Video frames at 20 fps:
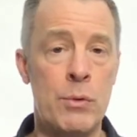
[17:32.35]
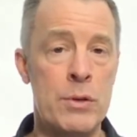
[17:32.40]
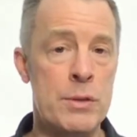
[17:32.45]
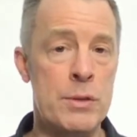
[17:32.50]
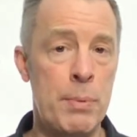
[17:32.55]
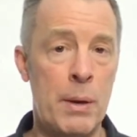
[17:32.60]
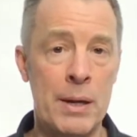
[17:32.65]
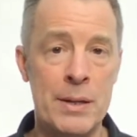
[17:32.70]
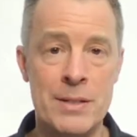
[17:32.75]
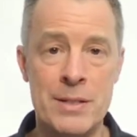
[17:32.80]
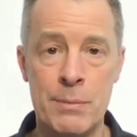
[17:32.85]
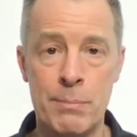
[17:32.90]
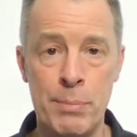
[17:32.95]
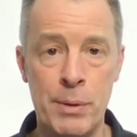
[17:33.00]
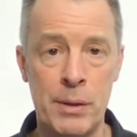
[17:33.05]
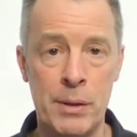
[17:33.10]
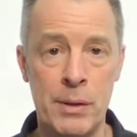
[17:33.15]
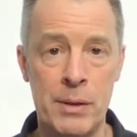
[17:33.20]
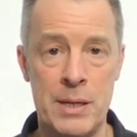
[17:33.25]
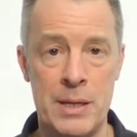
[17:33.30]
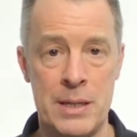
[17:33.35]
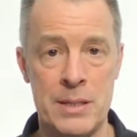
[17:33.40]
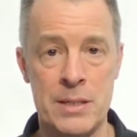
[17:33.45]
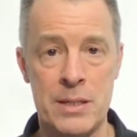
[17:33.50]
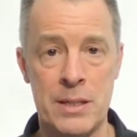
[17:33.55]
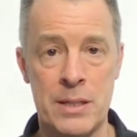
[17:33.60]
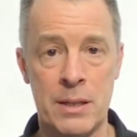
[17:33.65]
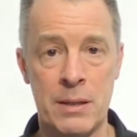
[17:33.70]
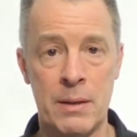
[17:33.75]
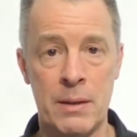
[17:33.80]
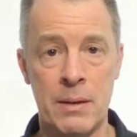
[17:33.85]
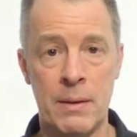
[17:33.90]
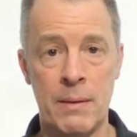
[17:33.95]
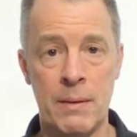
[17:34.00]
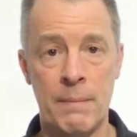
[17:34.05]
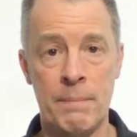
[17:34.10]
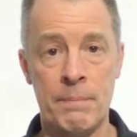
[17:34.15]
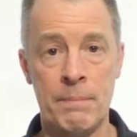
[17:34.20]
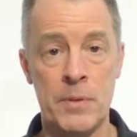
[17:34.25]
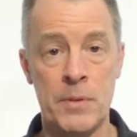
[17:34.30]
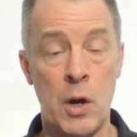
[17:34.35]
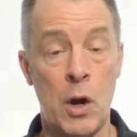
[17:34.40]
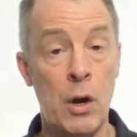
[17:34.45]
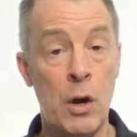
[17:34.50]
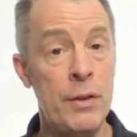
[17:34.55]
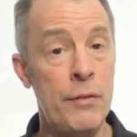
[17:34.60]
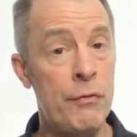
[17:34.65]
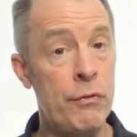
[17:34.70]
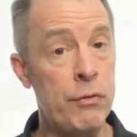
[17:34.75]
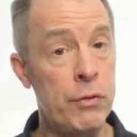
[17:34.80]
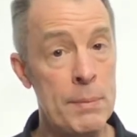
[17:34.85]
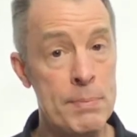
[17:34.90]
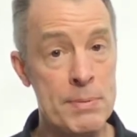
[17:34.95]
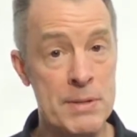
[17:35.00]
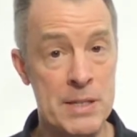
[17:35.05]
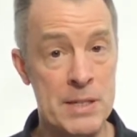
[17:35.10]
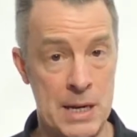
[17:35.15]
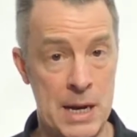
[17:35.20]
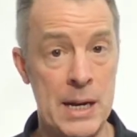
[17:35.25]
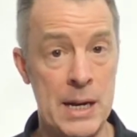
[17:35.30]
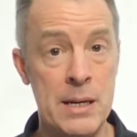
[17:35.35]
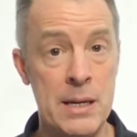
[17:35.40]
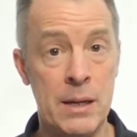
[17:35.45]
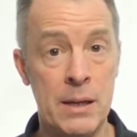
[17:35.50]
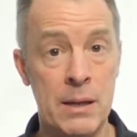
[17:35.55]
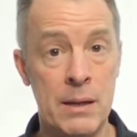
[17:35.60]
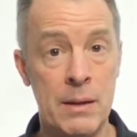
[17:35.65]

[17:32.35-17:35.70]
responsibilities. On the flip side,